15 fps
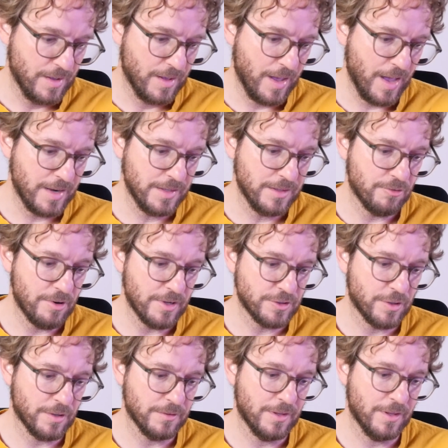and in the
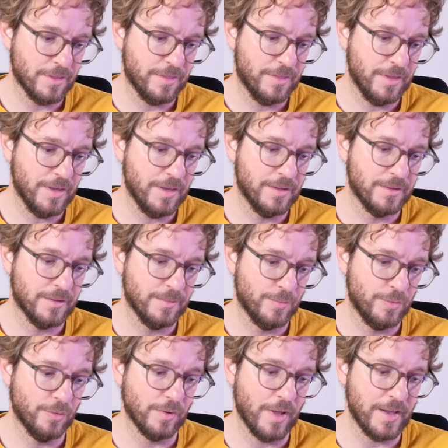direction of the thin
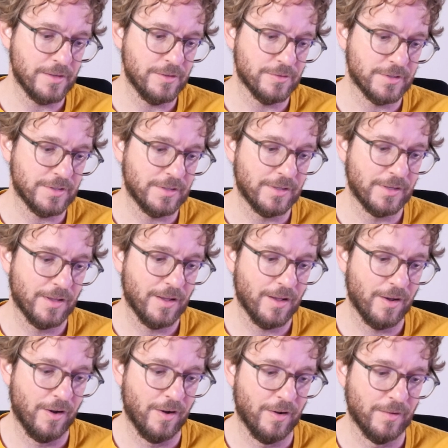blue line you see
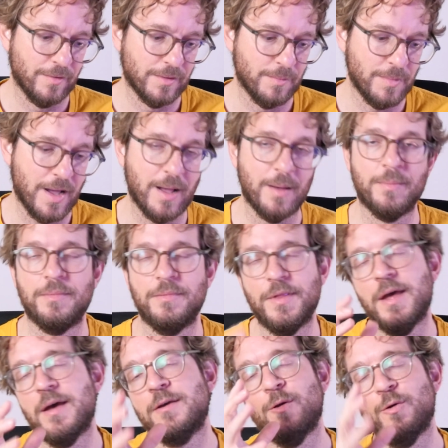on the map.
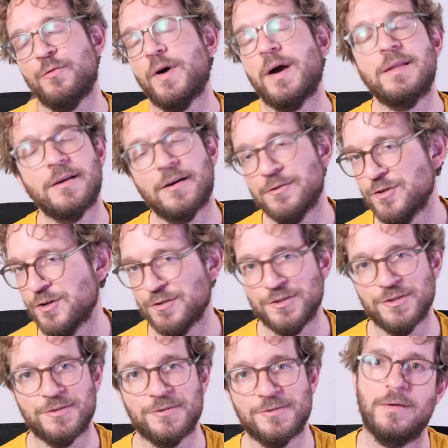There you'll find the
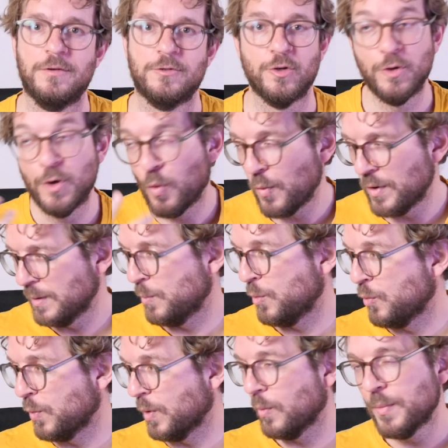conjunction. So you know where the
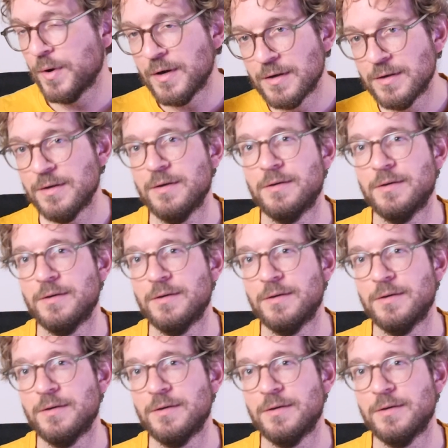moon will be,